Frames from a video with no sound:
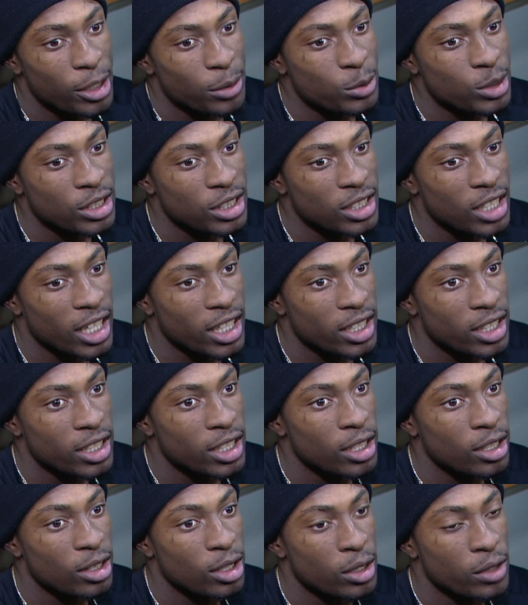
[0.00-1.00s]
we just got to
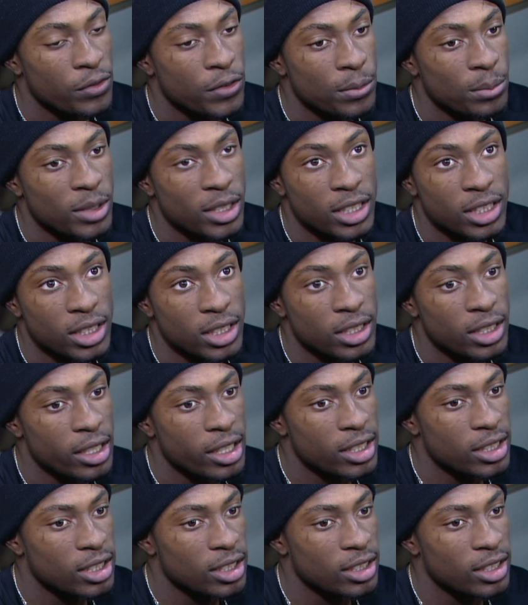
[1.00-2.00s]
learn from this and
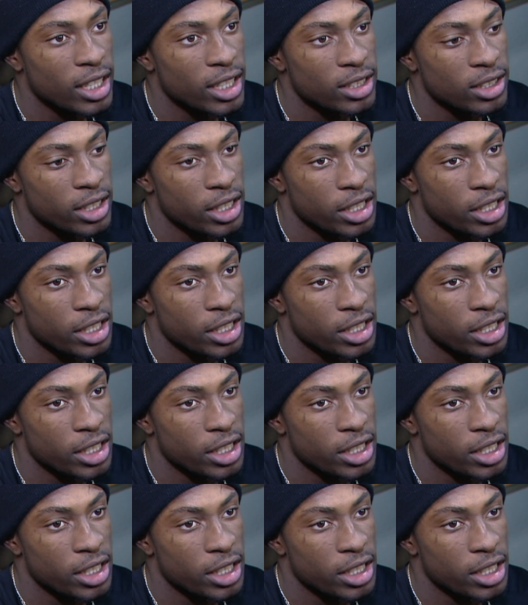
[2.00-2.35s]
get to the next